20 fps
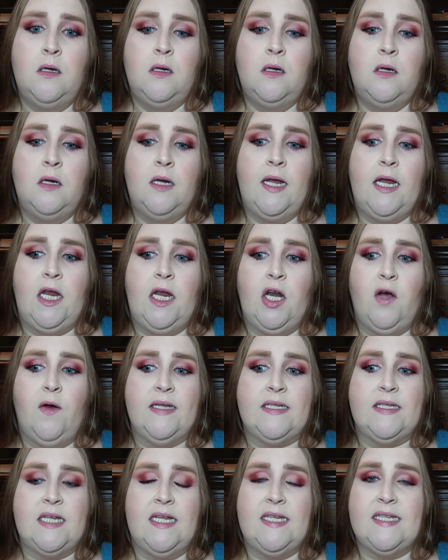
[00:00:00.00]
You know,
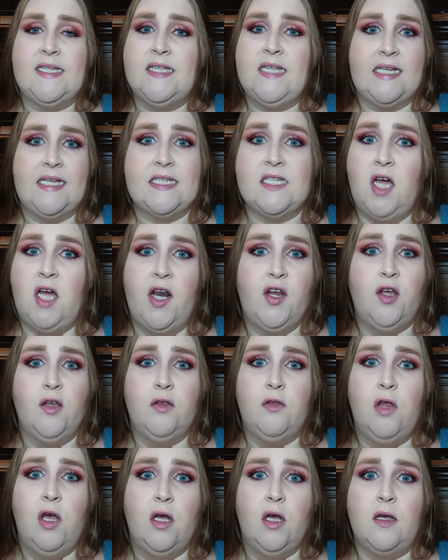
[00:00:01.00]
that's not a good
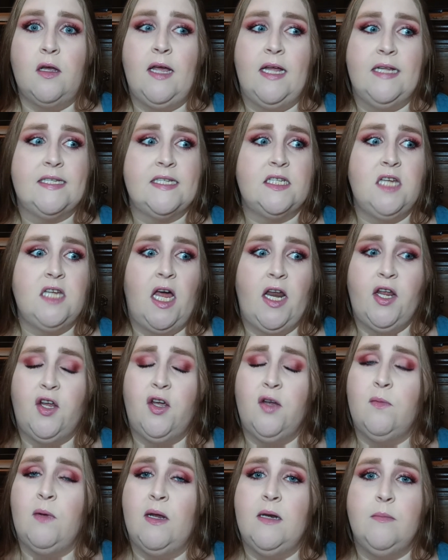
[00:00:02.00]
look. It's not a good
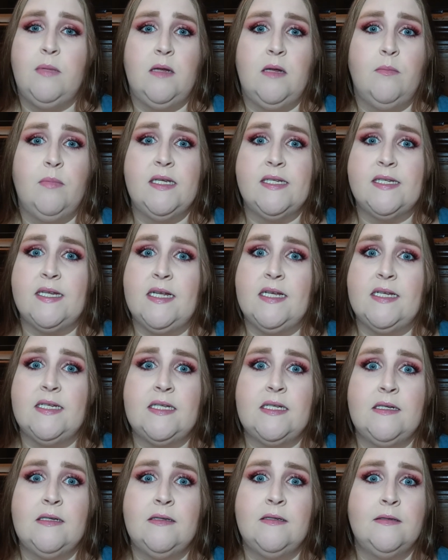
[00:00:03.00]
way to be in business.
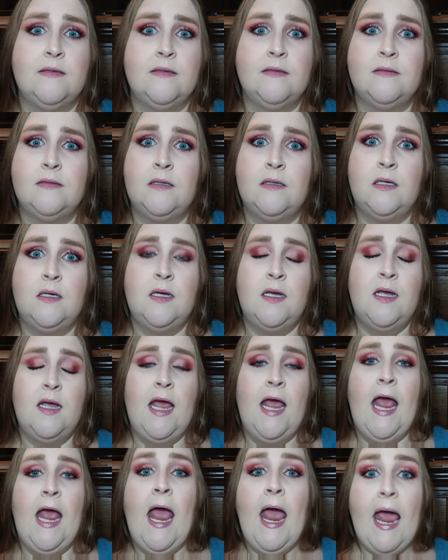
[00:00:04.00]

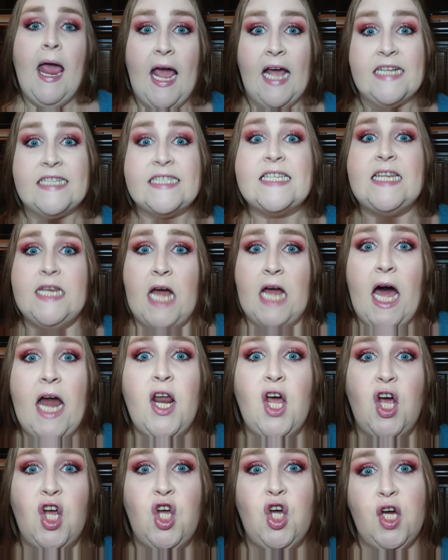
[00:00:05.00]
It's not a
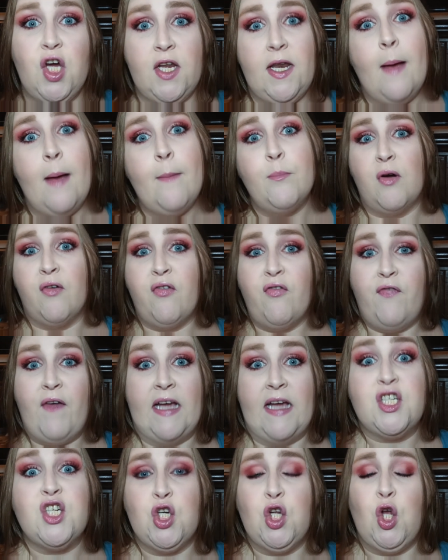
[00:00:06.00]
good
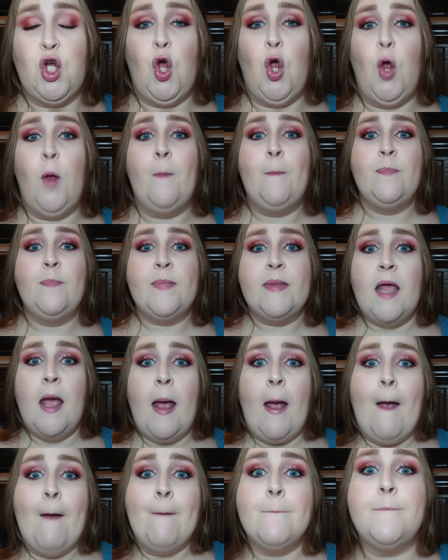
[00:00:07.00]
professional
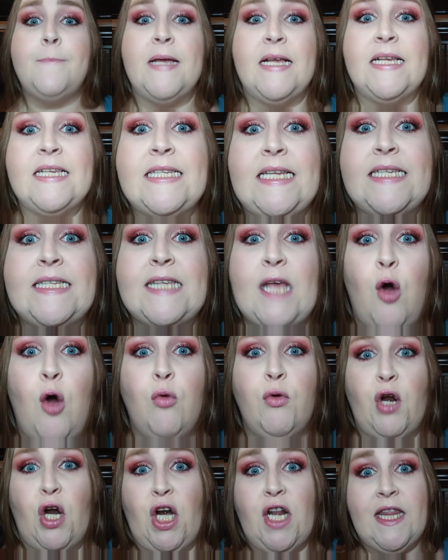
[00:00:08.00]
business
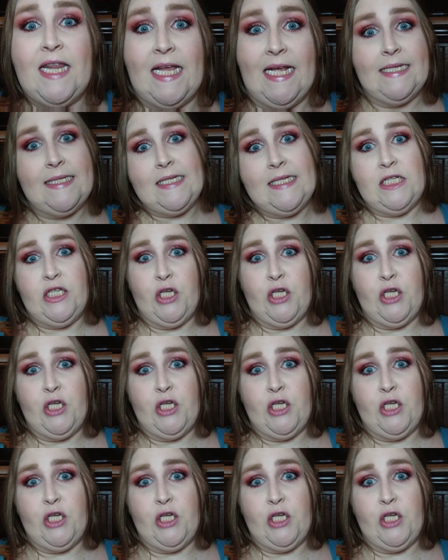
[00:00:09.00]
owner thing to do.